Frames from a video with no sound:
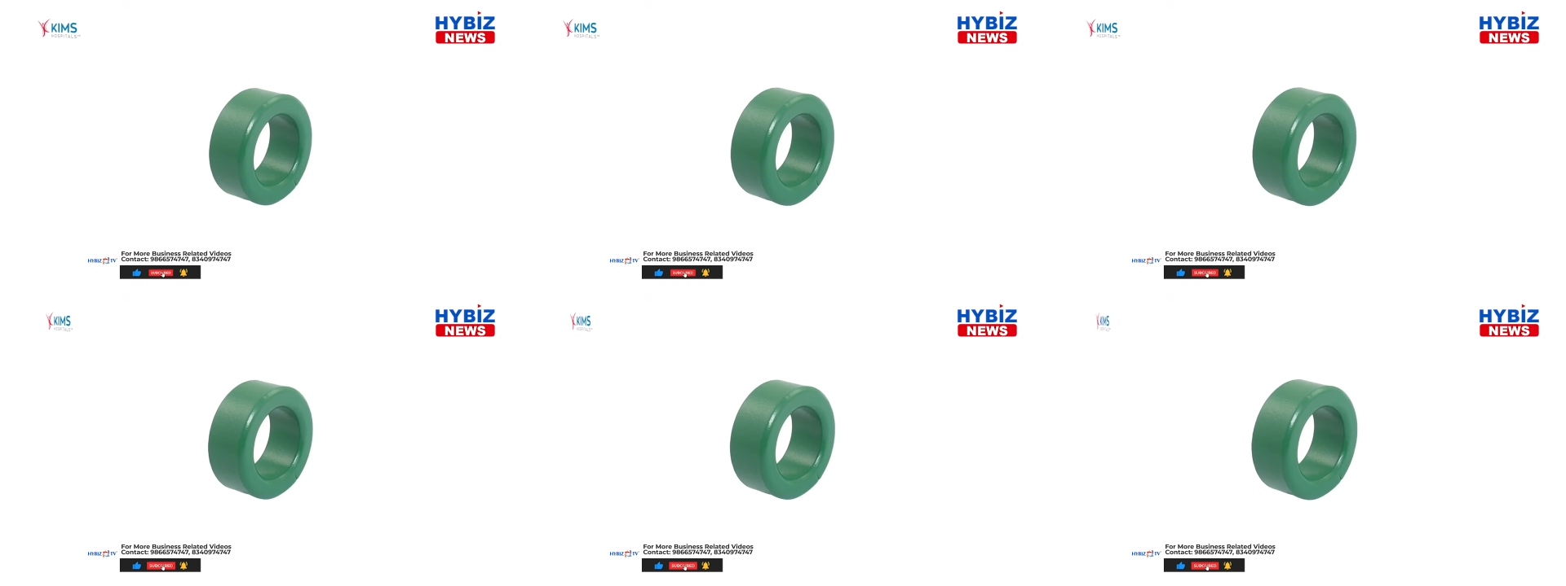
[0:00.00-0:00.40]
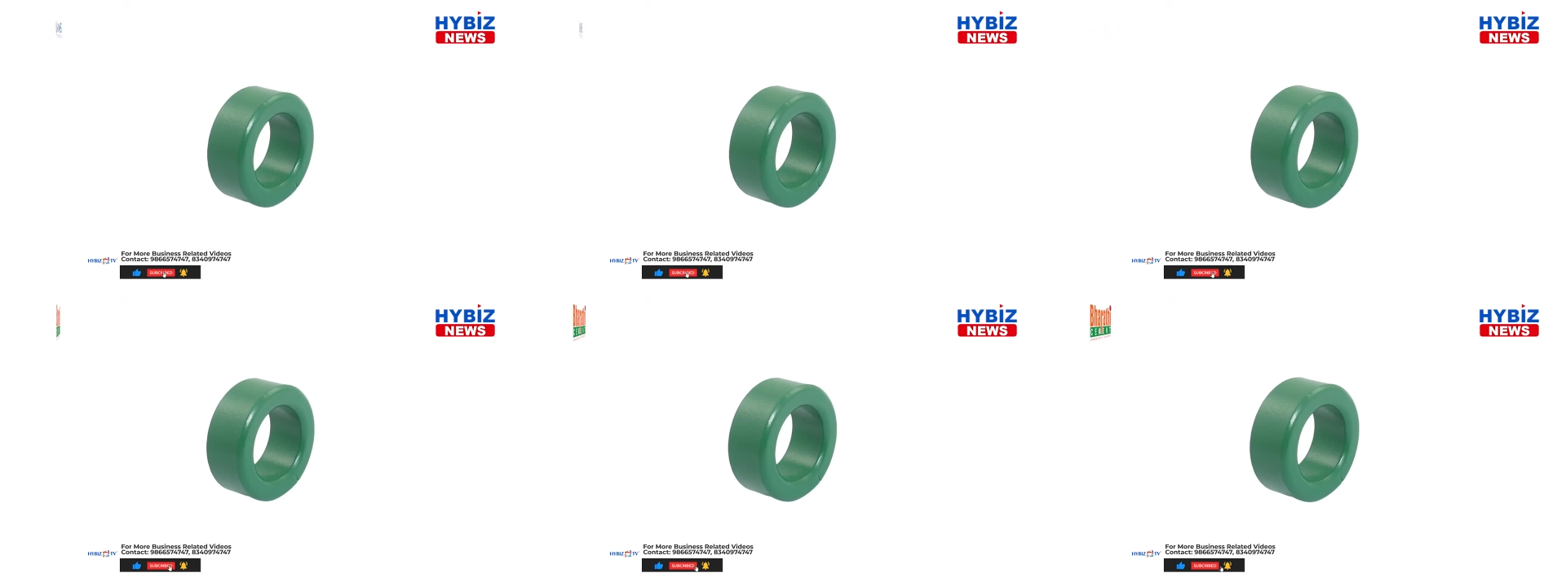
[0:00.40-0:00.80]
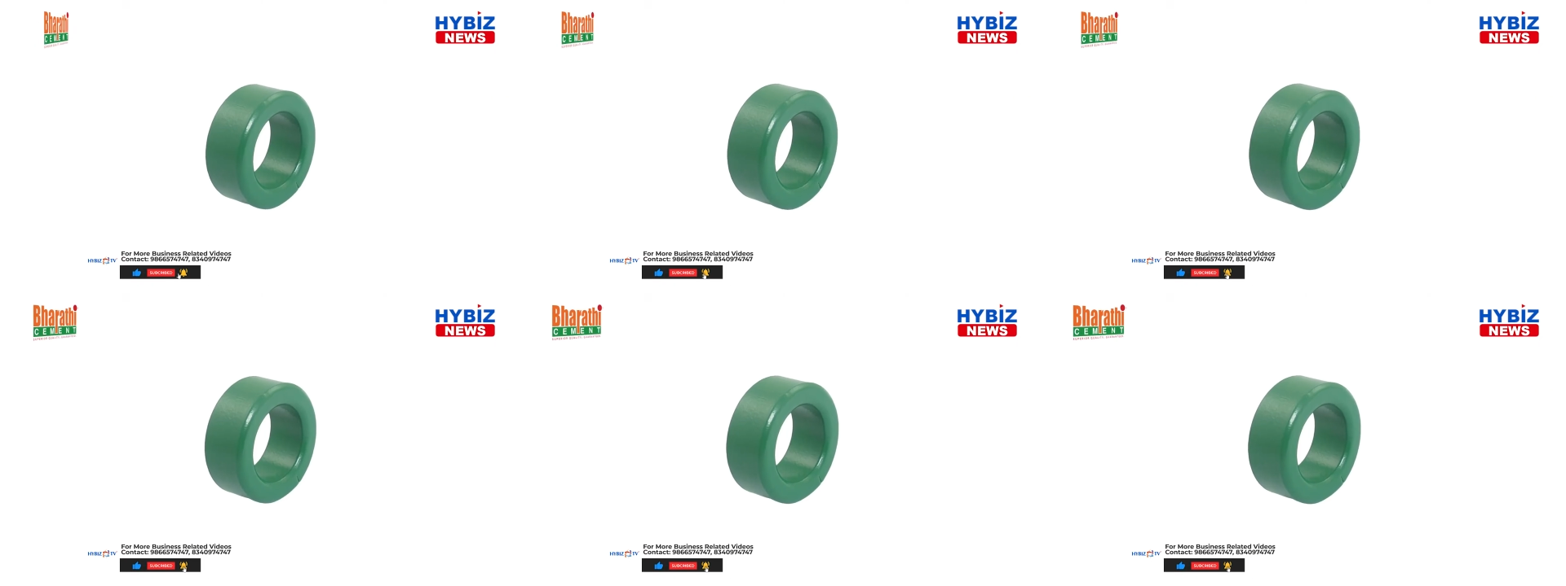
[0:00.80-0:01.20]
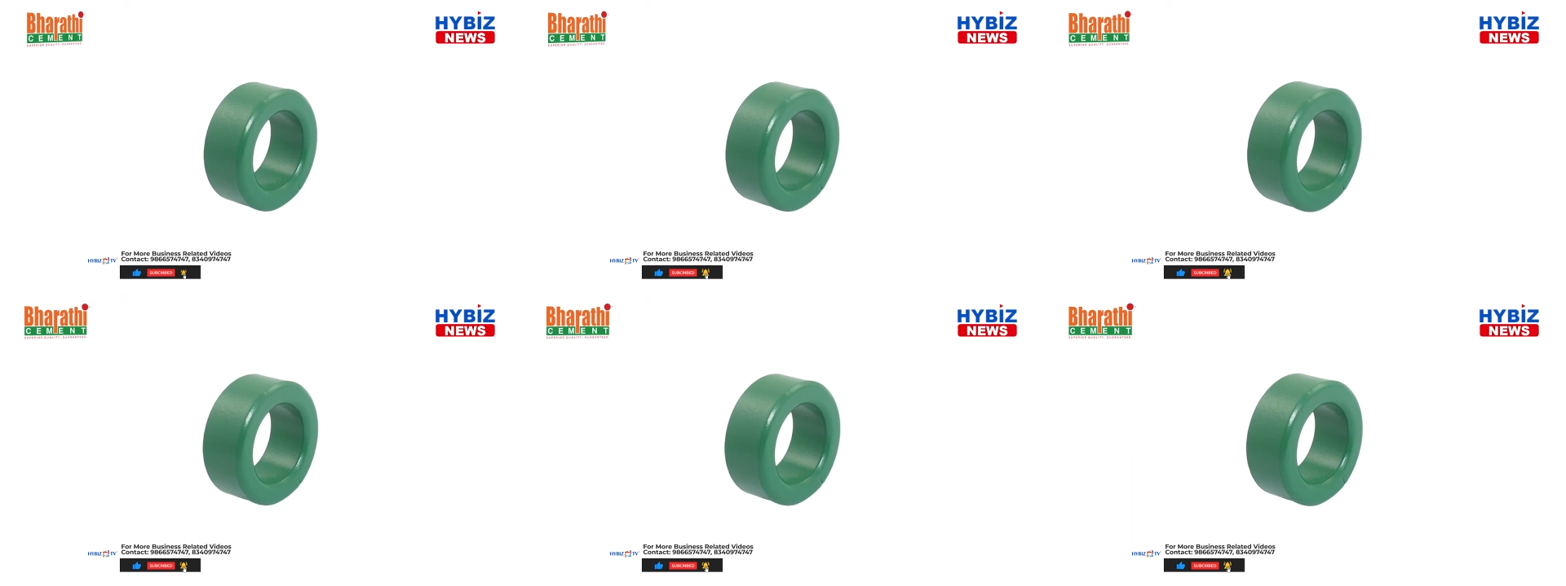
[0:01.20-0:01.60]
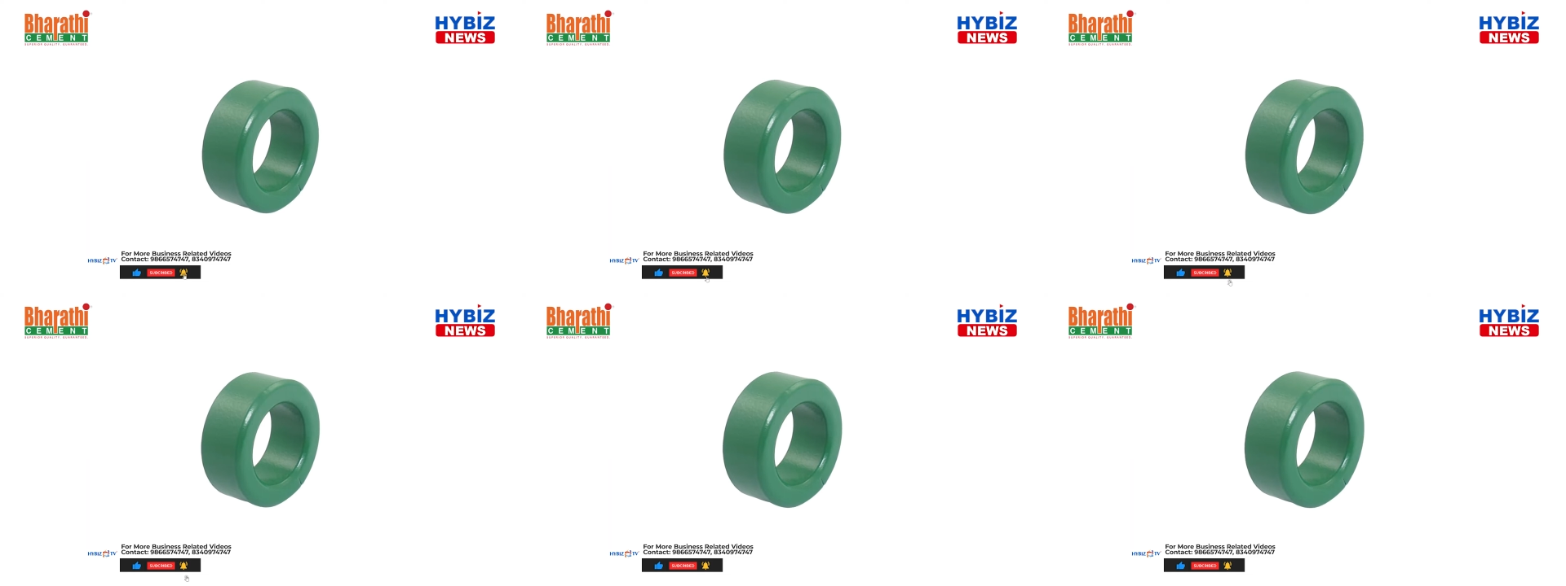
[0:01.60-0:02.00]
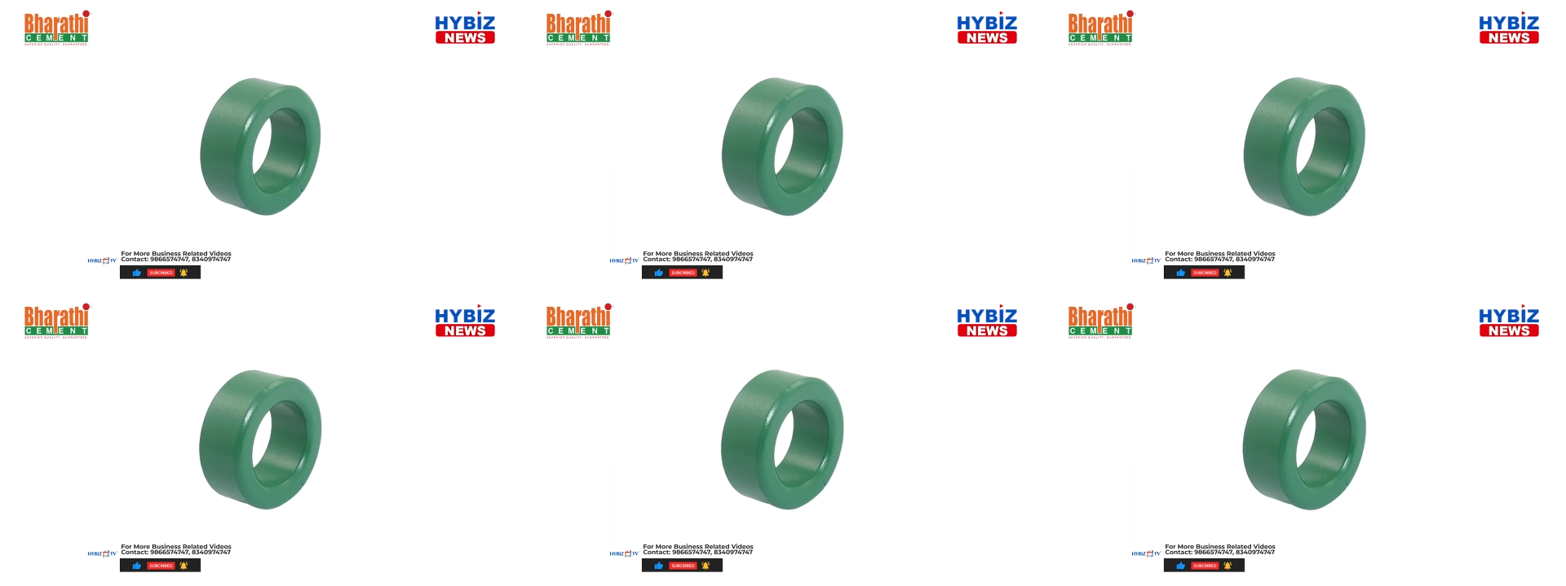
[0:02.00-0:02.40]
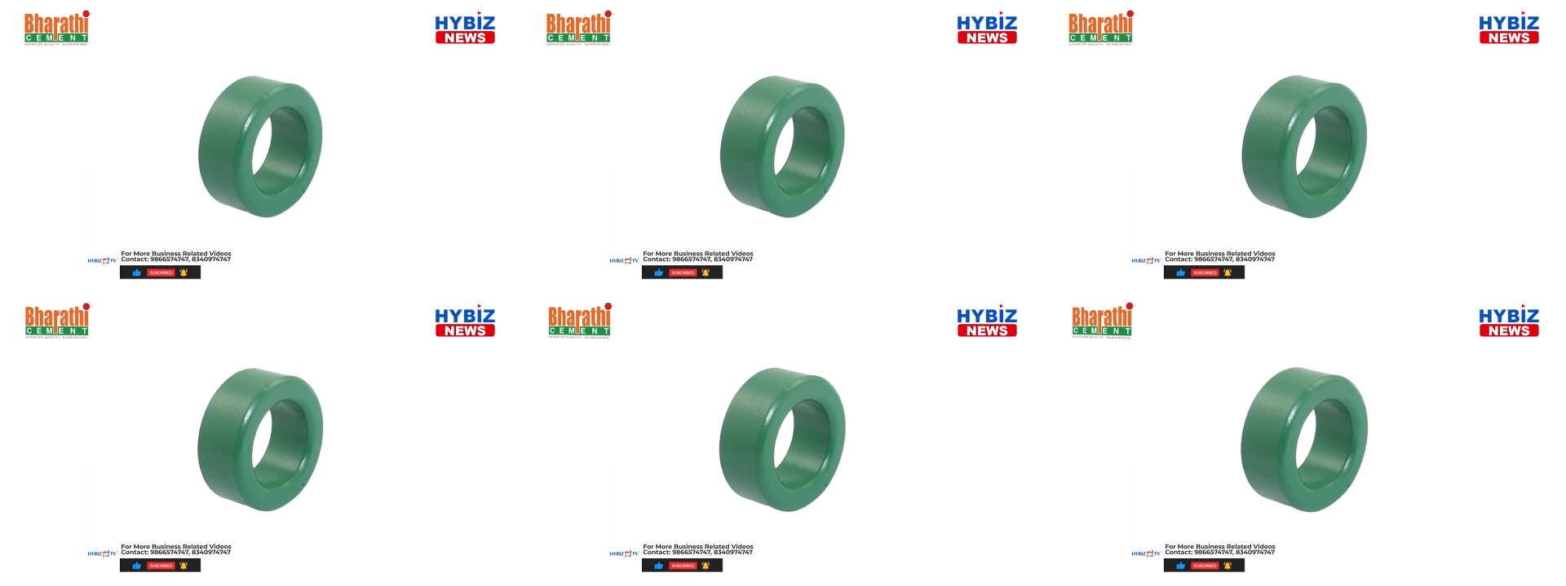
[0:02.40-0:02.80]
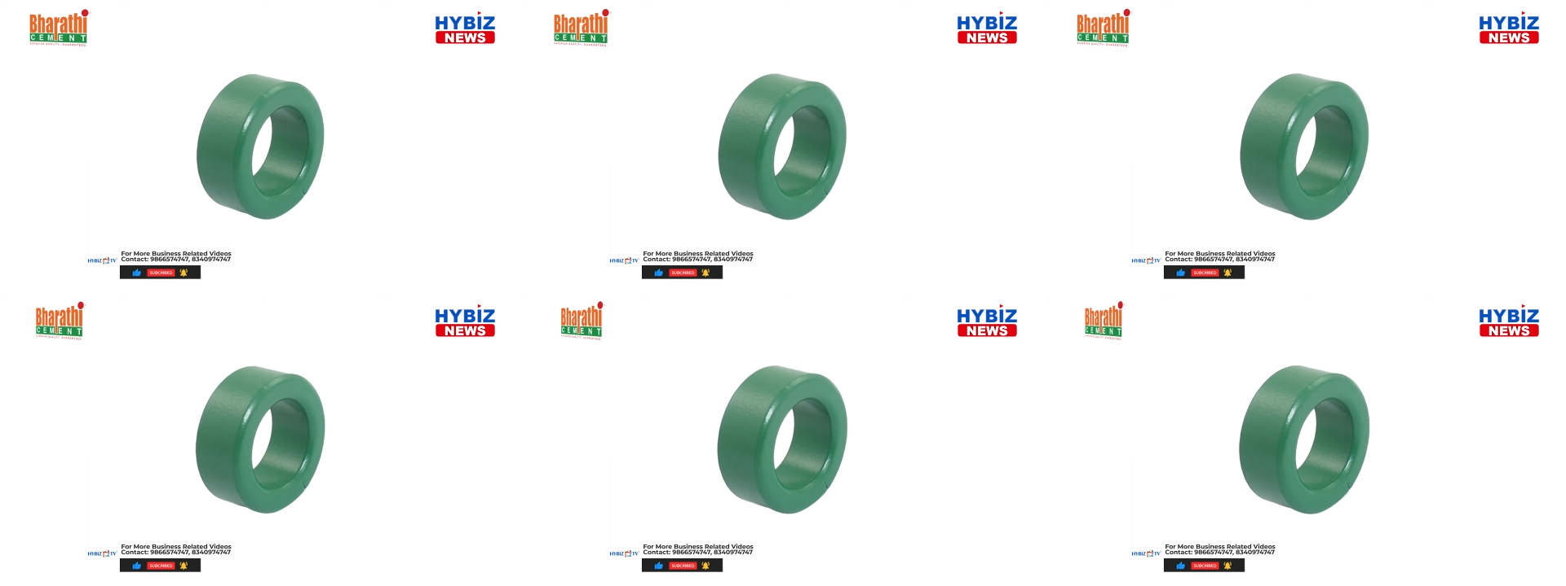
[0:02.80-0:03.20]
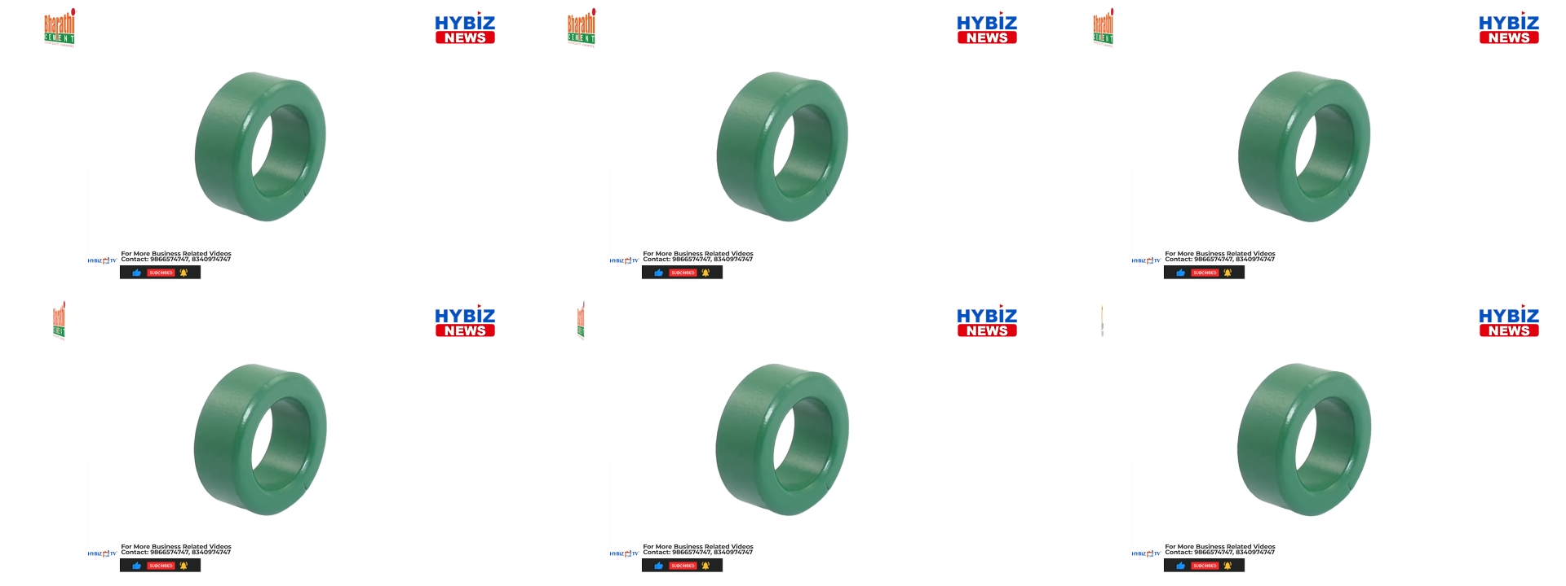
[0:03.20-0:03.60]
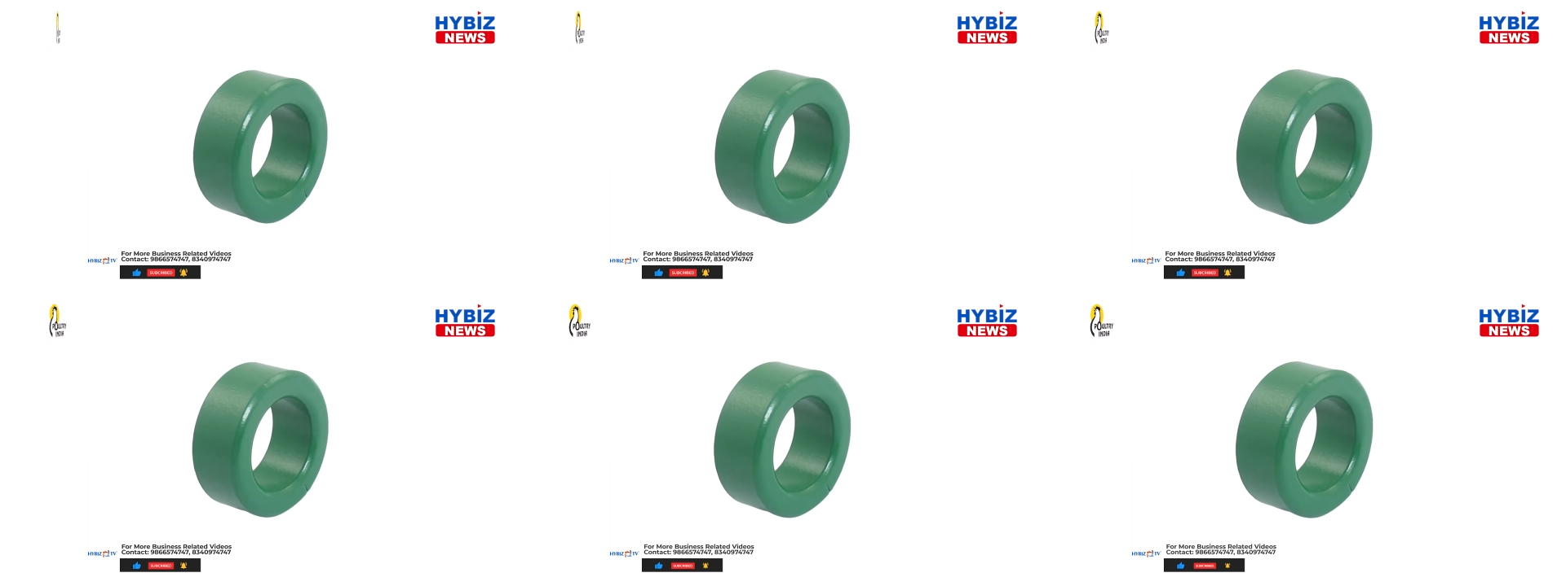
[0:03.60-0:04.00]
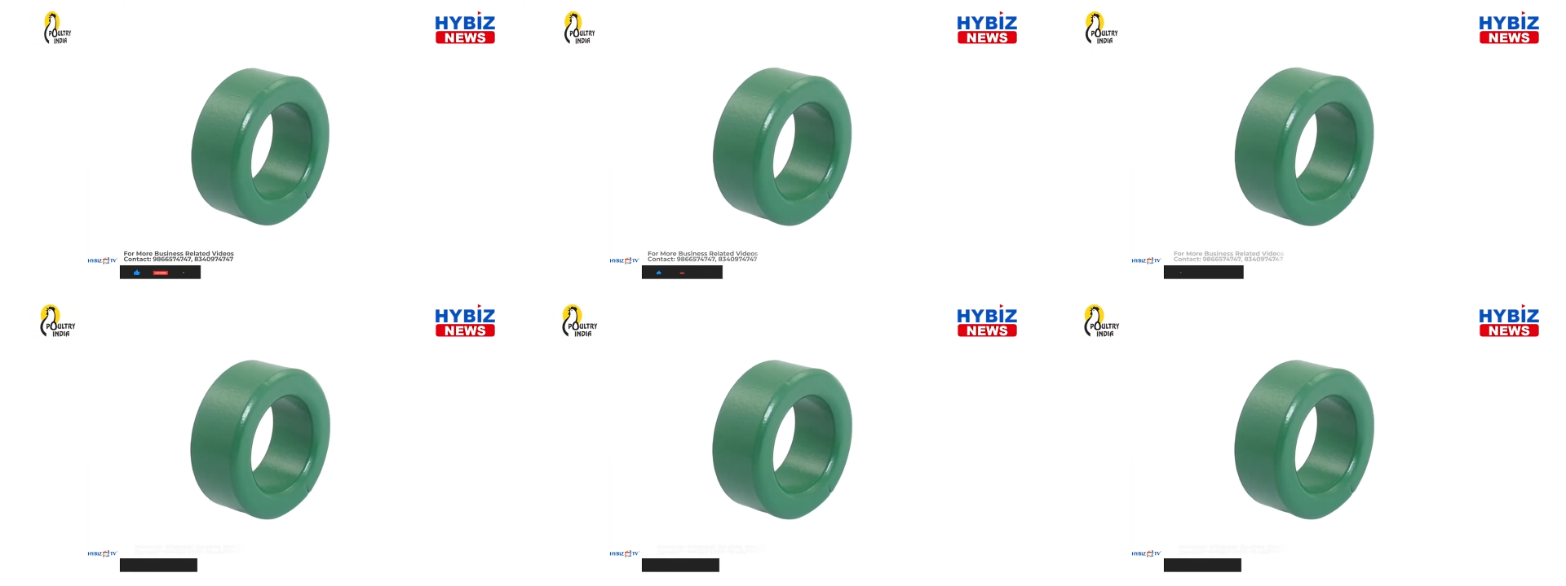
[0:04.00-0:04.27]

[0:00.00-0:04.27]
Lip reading: (no speaker visible)